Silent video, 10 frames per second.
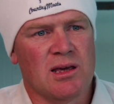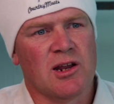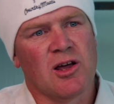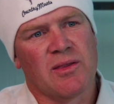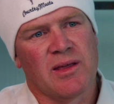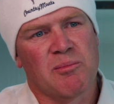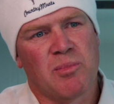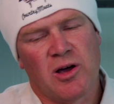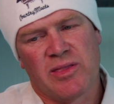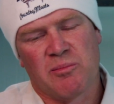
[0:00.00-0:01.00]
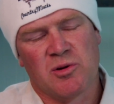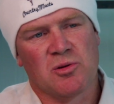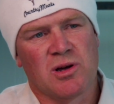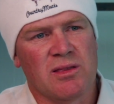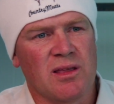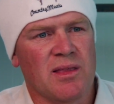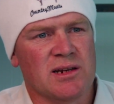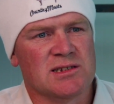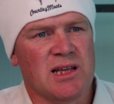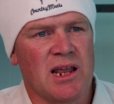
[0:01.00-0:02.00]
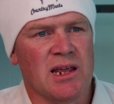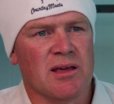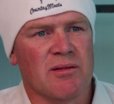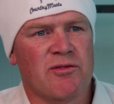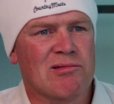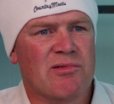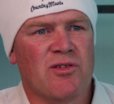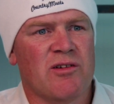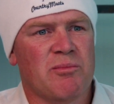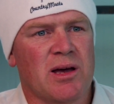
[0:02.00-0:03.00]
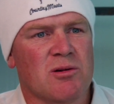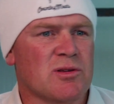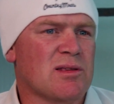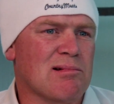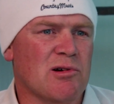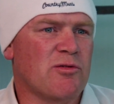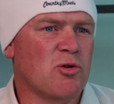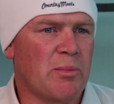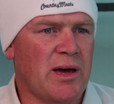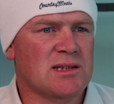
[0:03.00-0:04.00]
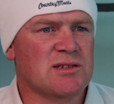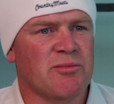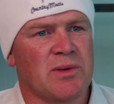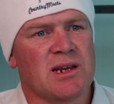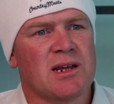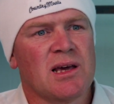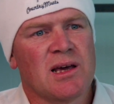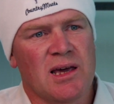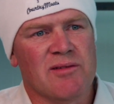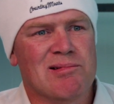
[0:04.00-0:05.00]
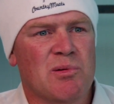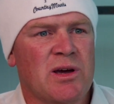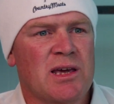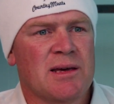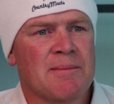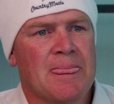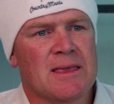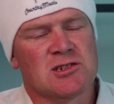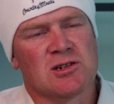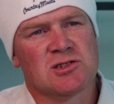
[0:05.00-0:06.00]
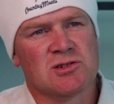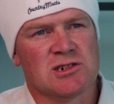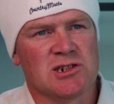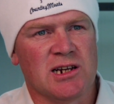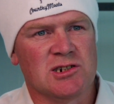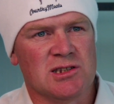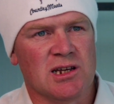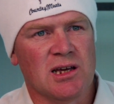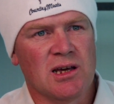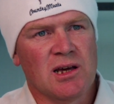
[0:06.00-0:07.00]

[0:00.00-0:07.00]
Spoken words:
You know, and they buy their milk and then they're just adding 4 or 5 packs, or 3 or 4 packs of meat every week. So it's sort of changed the